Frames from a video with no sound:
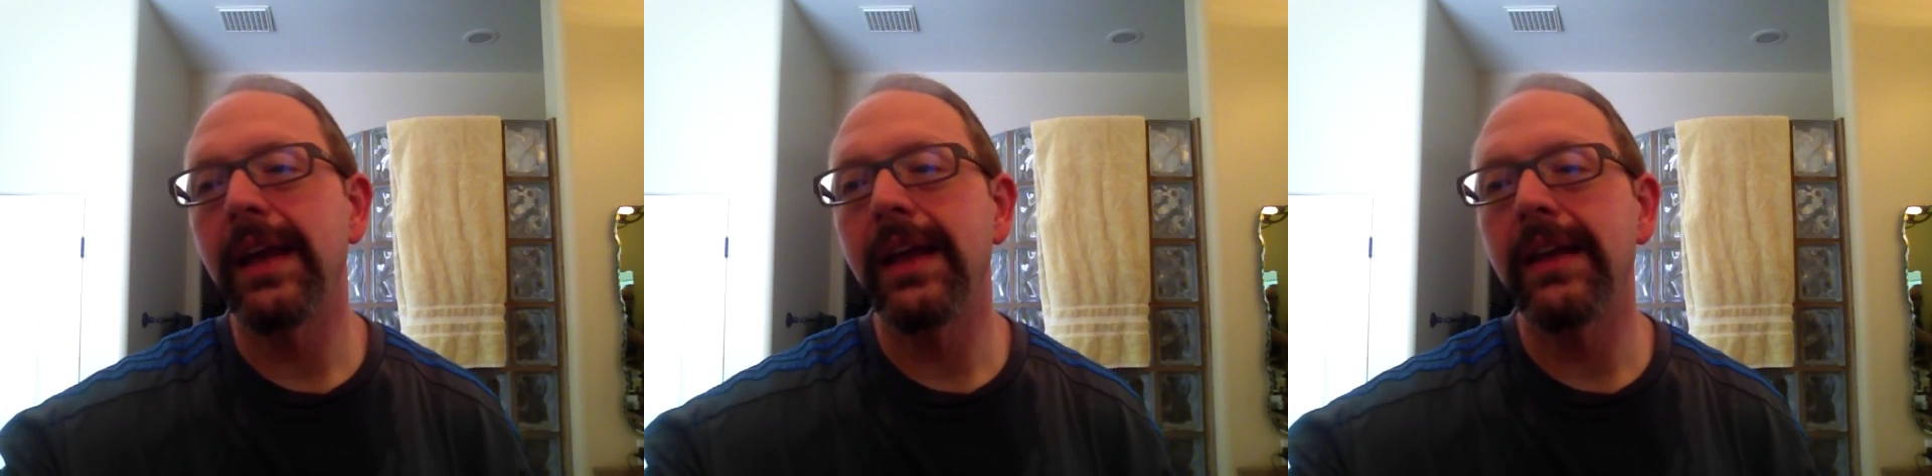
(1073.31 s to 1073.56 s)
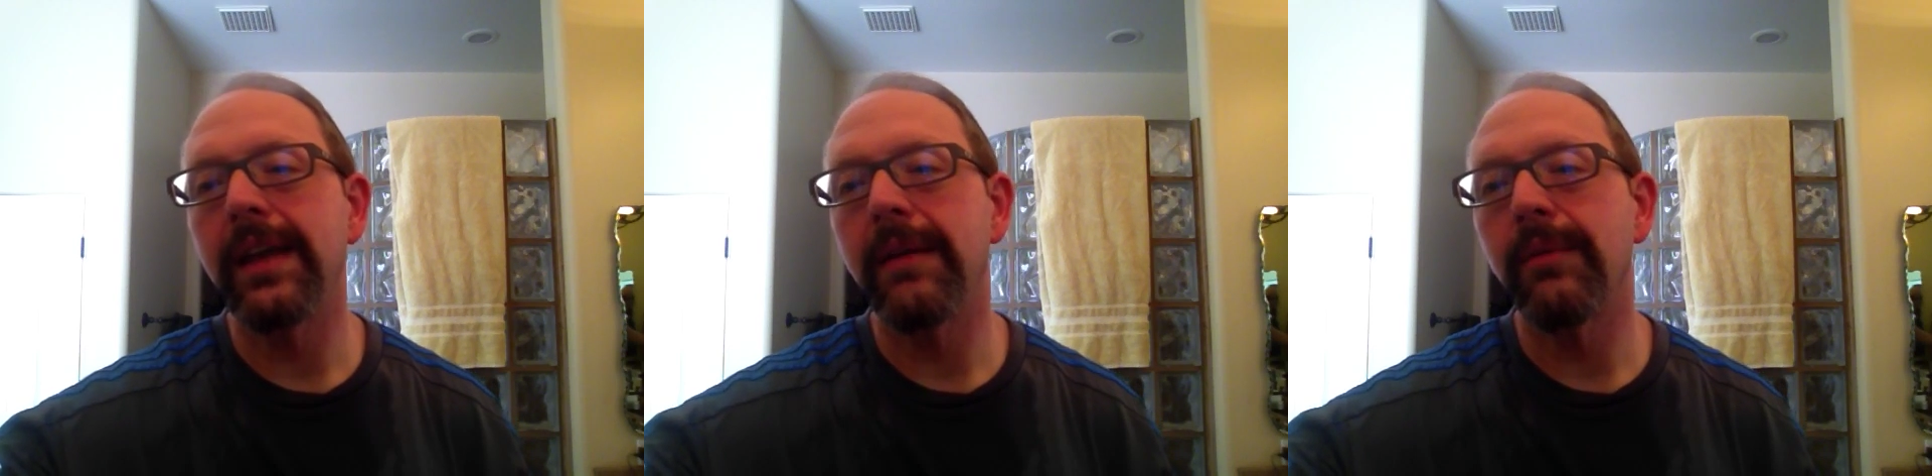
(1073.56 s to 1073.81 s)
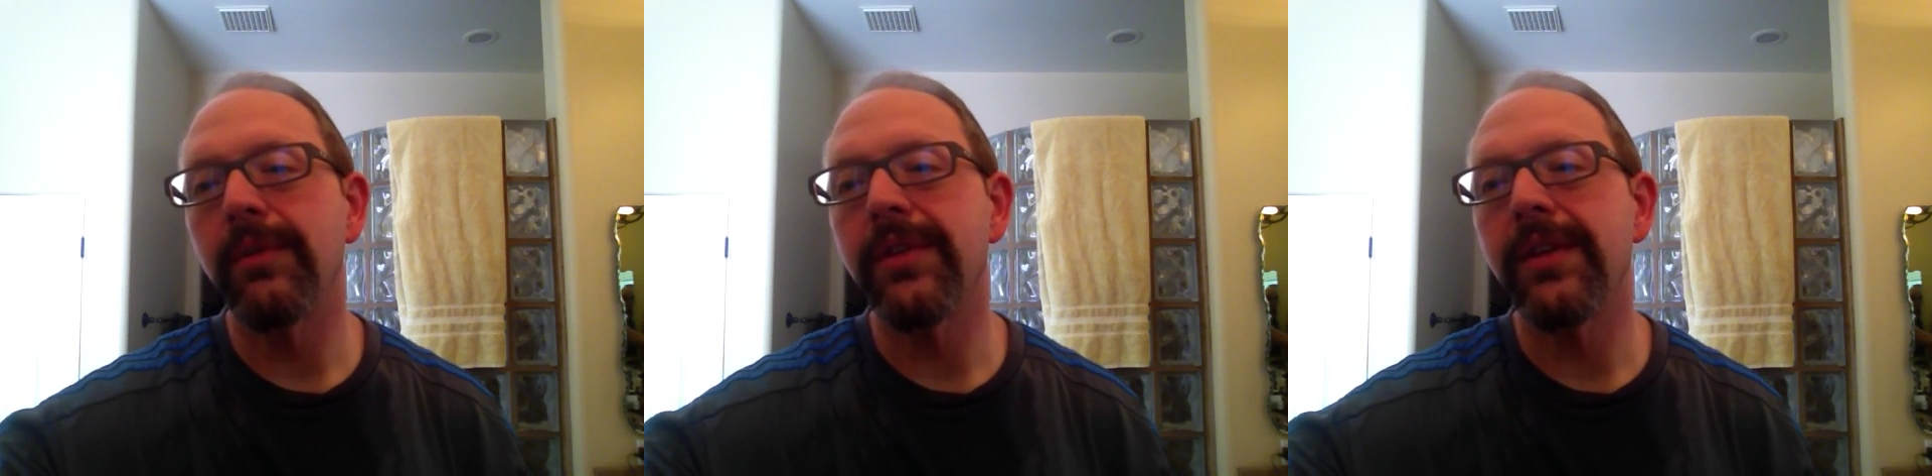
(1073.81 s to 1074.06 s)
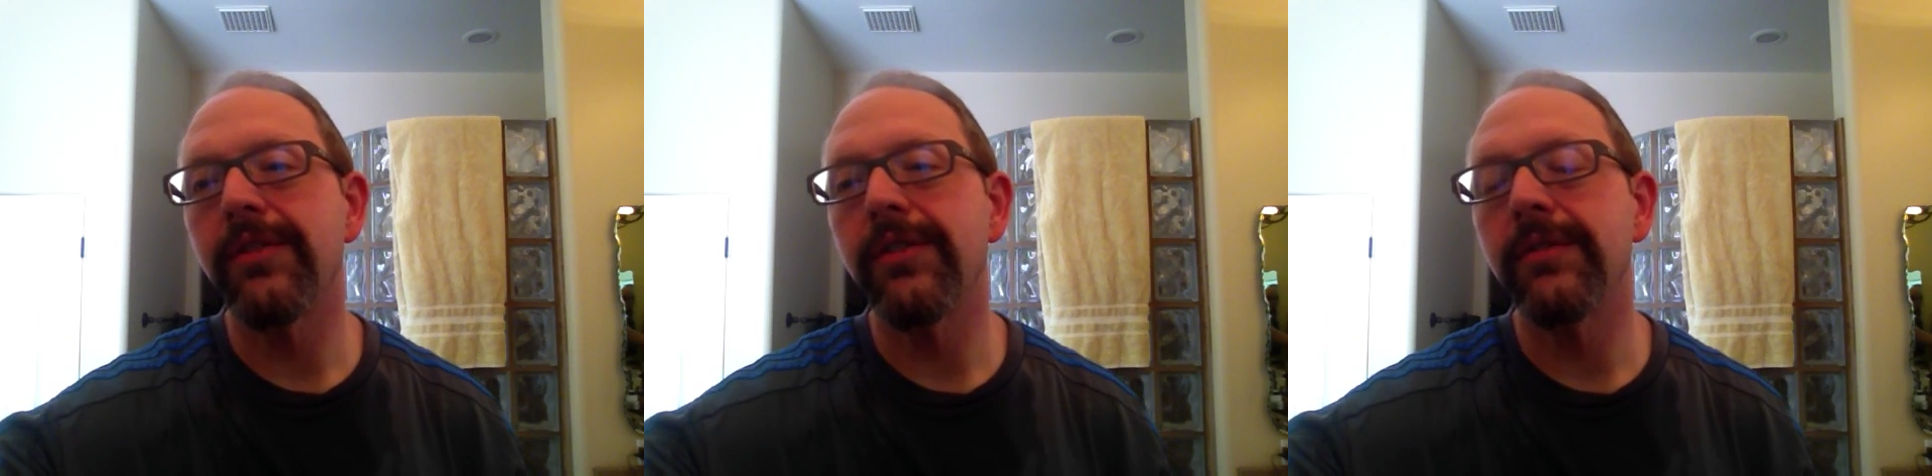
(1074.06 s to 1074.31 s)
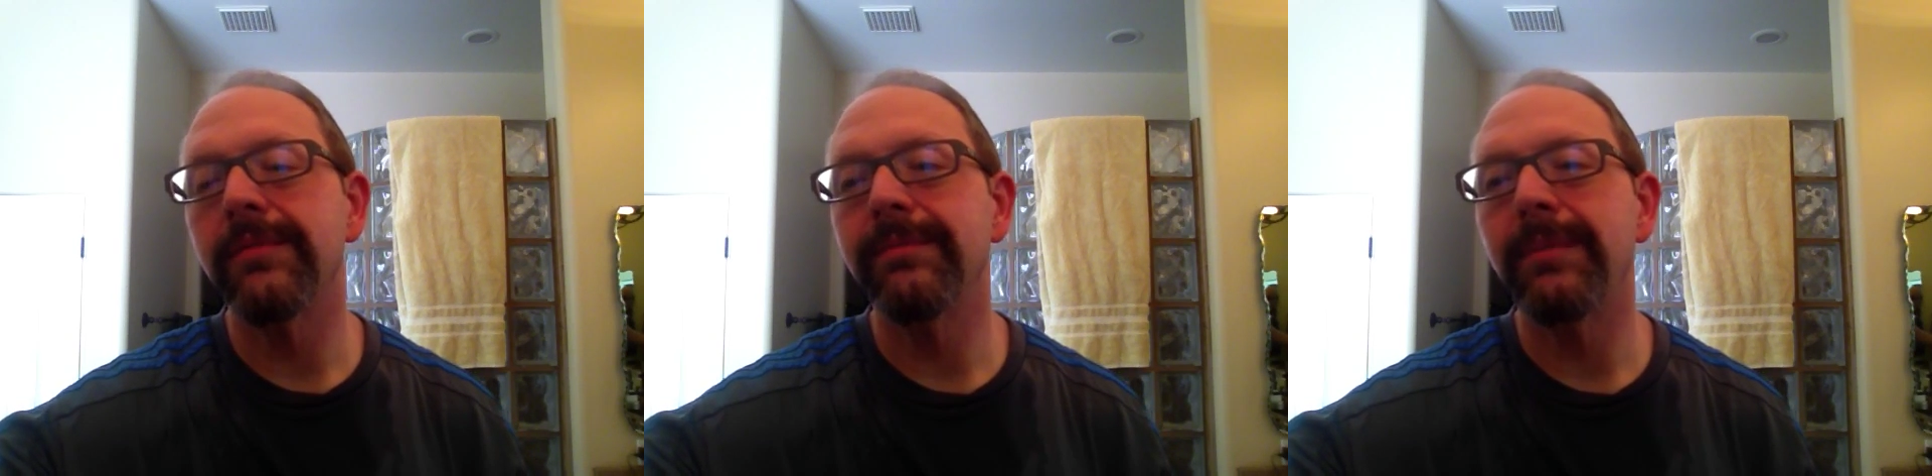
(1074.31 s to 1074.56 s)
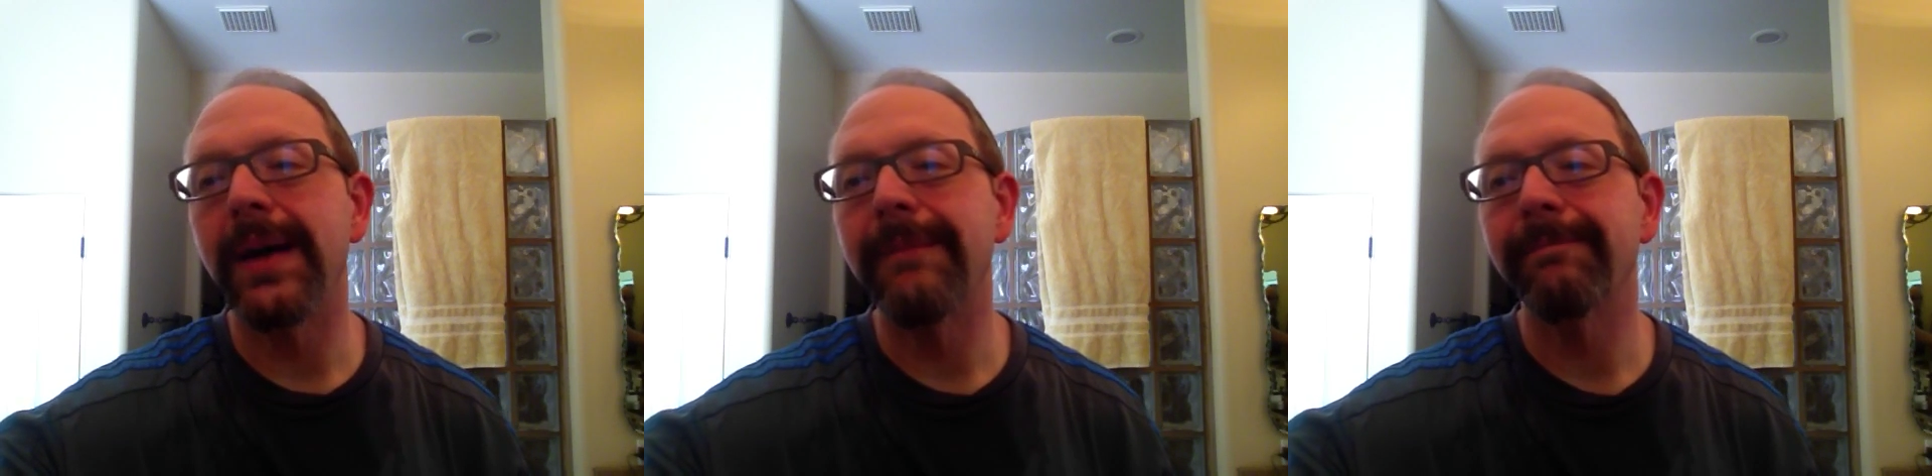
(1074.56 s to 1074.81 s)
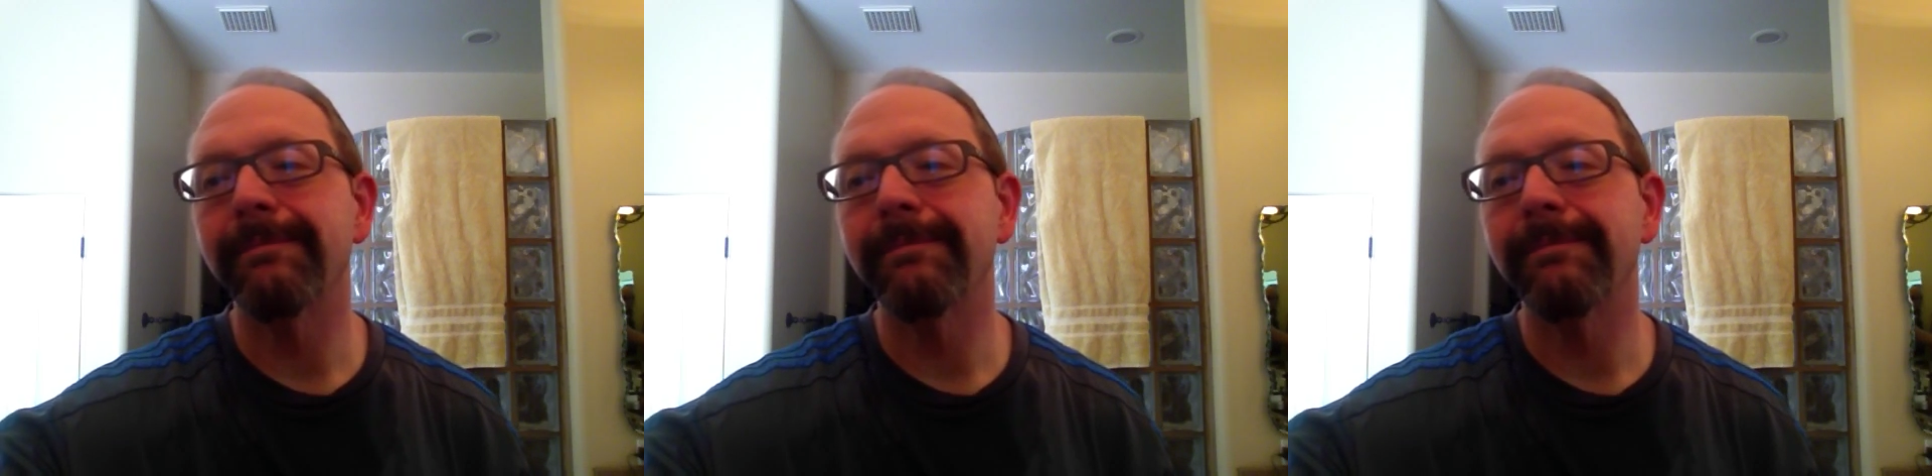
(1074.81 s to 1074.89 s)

and I will see you soon. Bye.